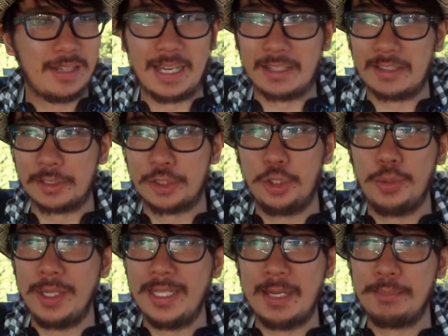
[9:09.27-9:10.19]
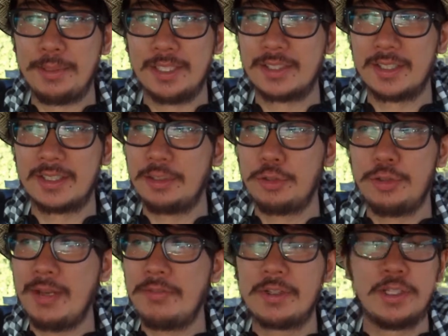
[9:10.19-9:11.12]
at like 2 a.m., but it's like, you're
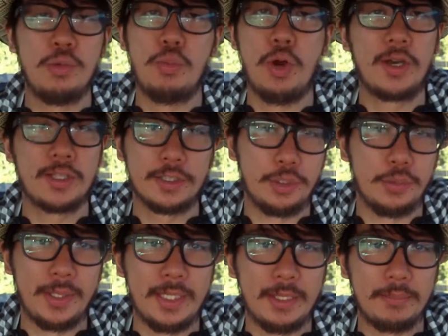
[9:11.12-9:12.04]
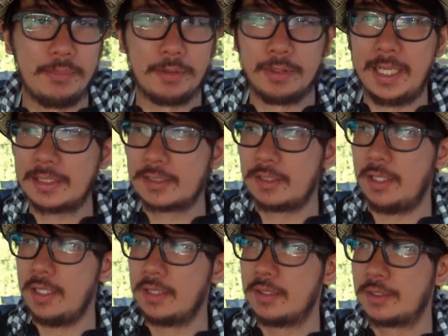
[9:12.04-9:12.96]
never going to work at 2 a.m. unless
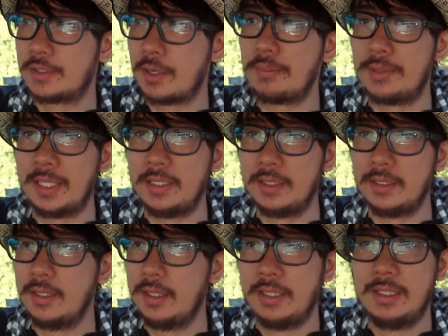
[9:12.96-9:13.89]
like something